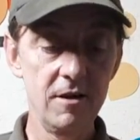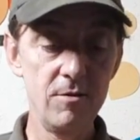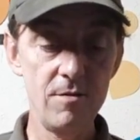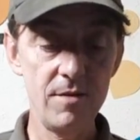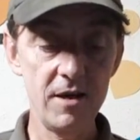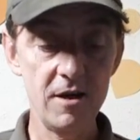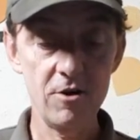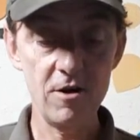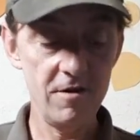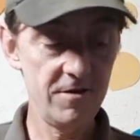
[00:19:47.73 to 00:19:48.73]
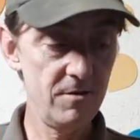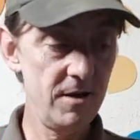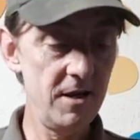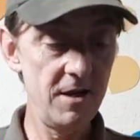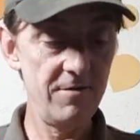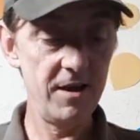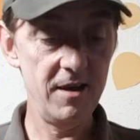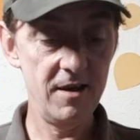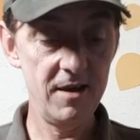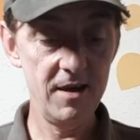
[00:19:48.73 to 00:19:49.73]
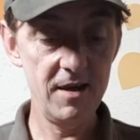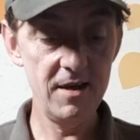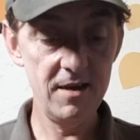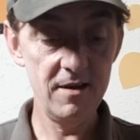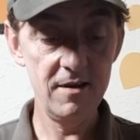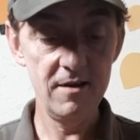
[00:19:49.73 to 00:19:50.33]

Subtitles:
You won't make a craft, do you, lovey? Mm-hmm.